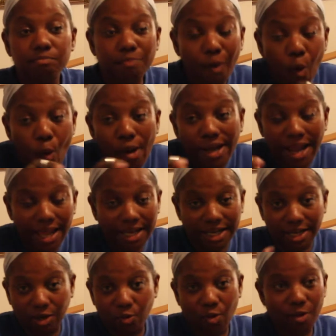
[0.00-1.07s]
at
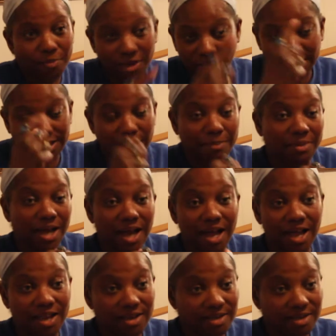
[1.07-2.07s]
anyone, because I'm not.